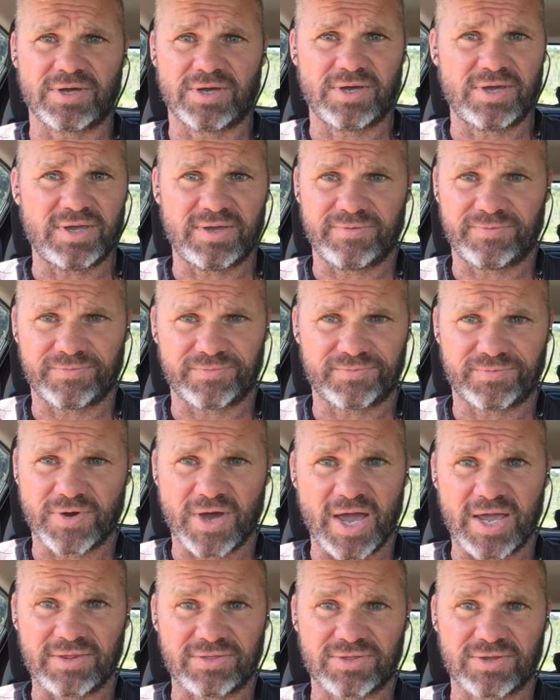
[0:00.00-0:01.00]
Eve
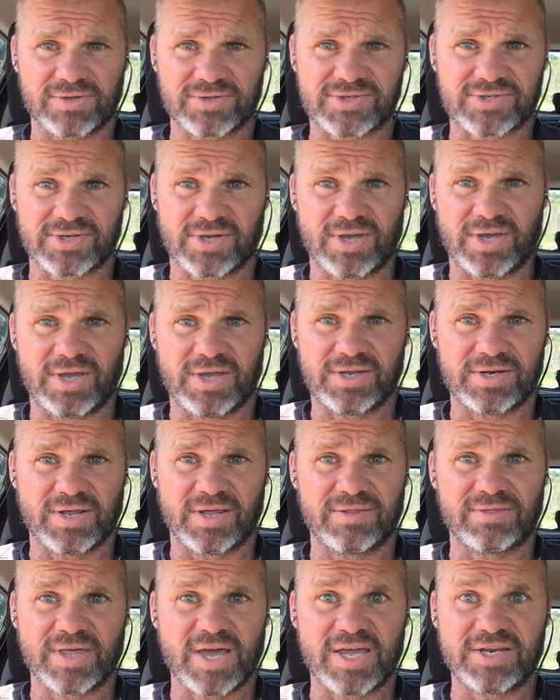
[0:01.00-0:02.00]
ate the seed
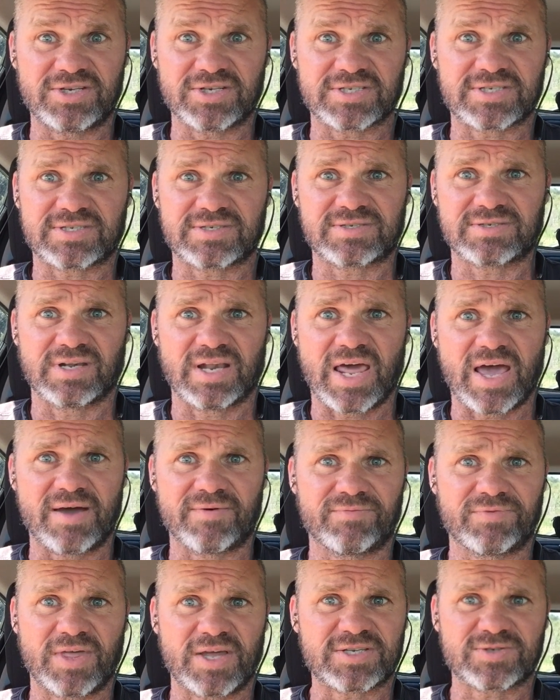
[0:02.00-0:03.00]
and they just
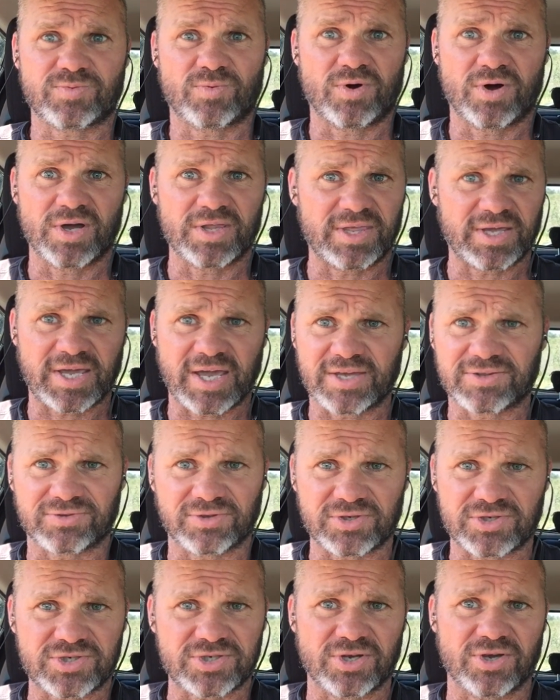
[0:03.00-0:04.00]
love, that's why the
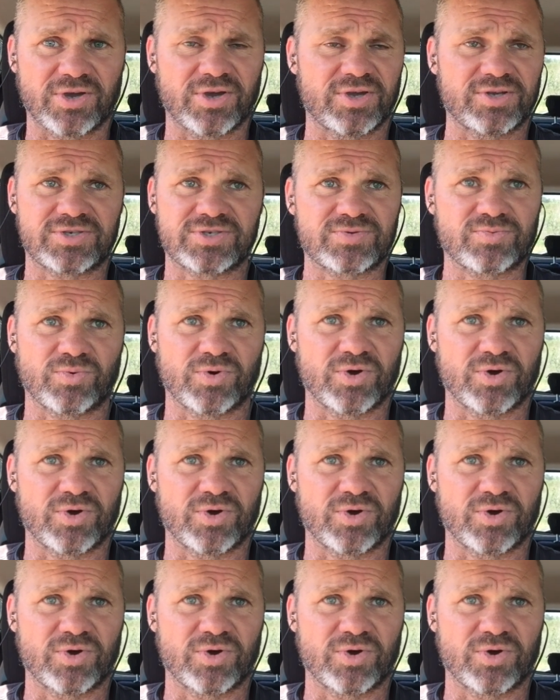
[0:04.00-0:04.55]
Catholic Church